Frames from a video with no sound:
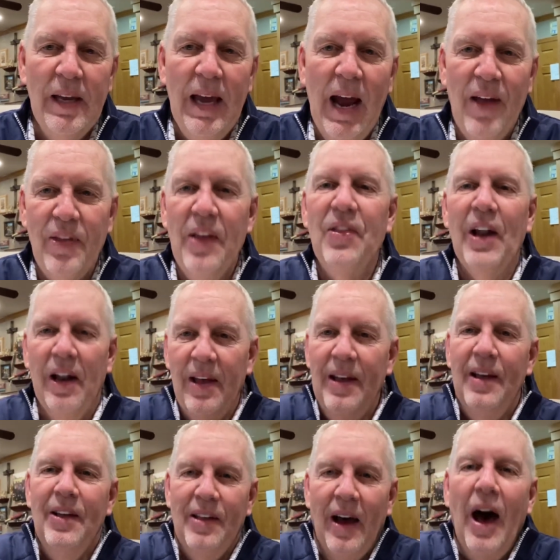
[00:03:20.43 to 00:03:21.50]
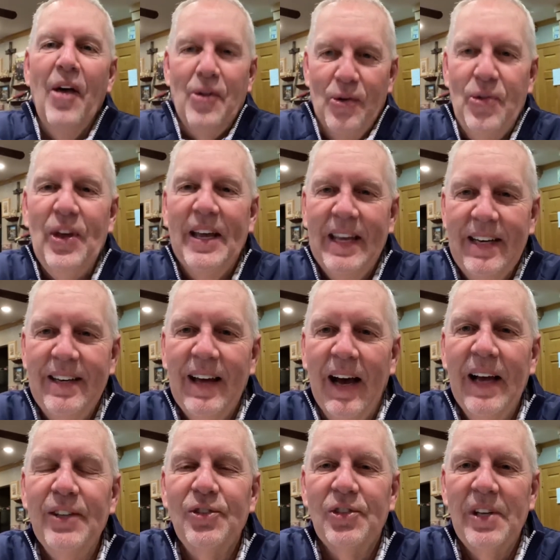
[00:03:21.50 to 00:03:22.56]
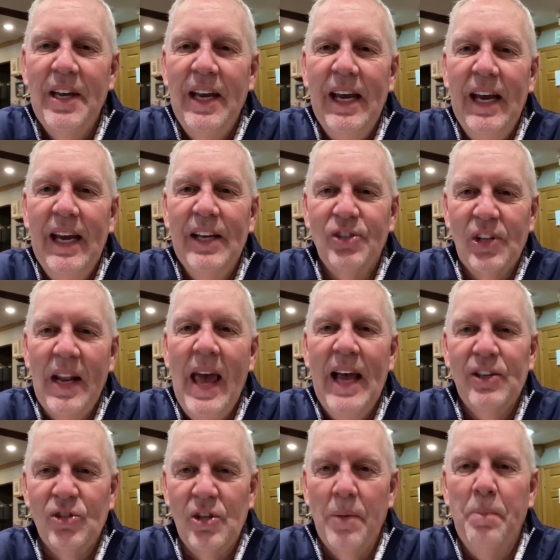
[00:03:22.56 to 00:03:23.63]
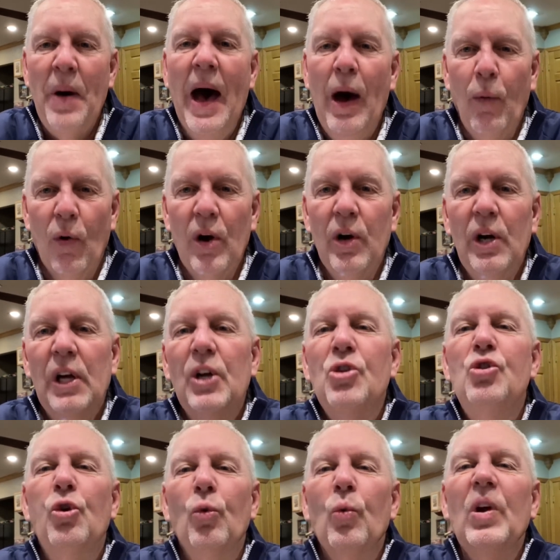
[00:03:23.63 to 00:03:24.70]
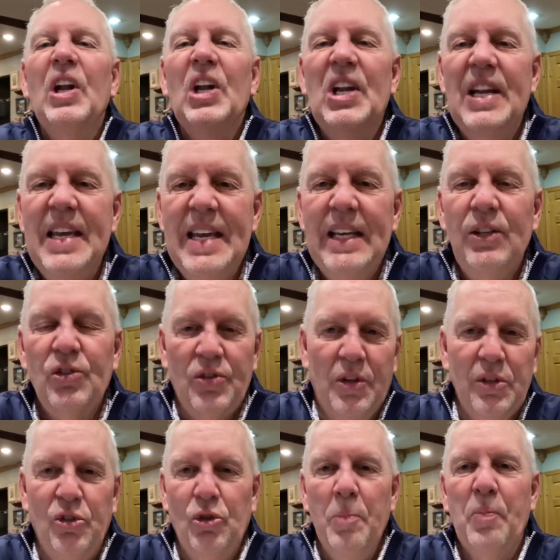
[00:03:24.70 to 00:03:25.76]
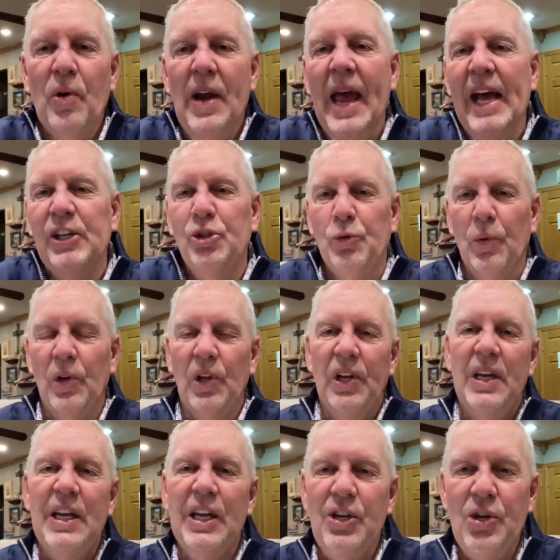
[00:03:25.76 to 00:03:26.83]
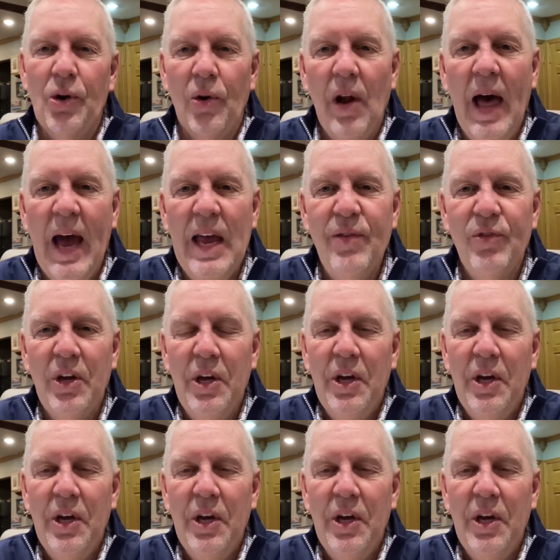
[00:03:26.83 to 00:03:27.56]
And then the other thing it does is it has the power to release the supernatural in your life.